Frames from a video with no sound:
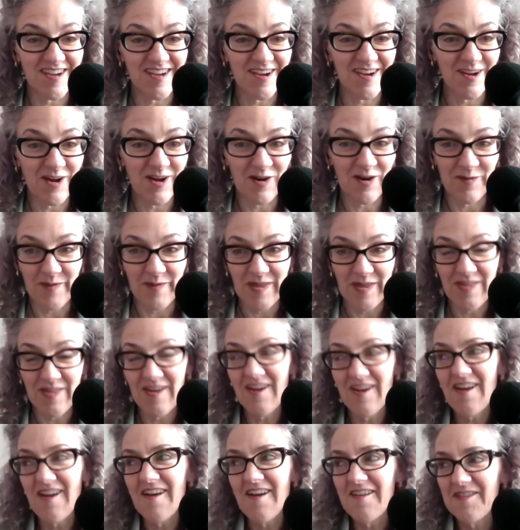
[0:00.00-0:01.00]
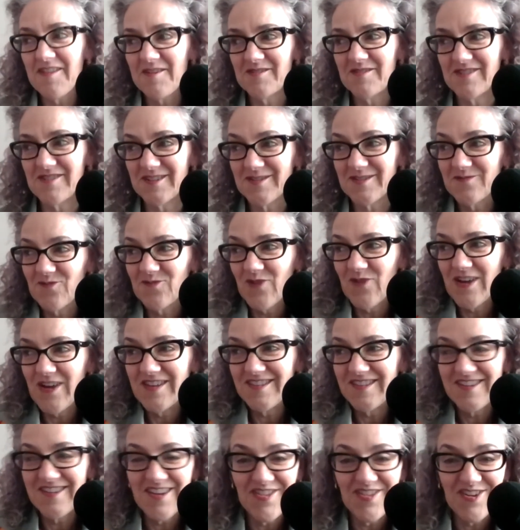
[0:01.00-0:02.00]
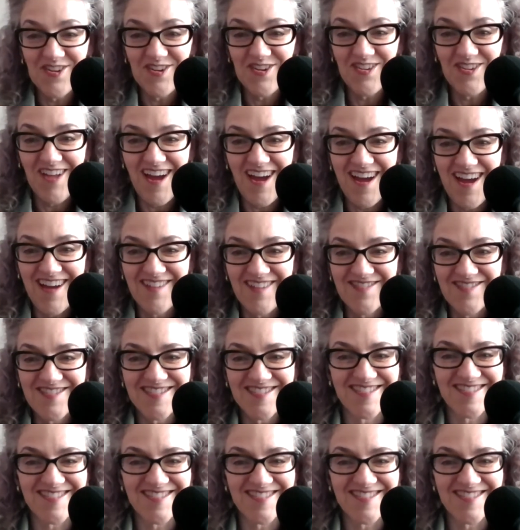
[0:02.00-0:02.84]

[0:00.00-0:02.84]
home. I thought, they're just wasting their lives.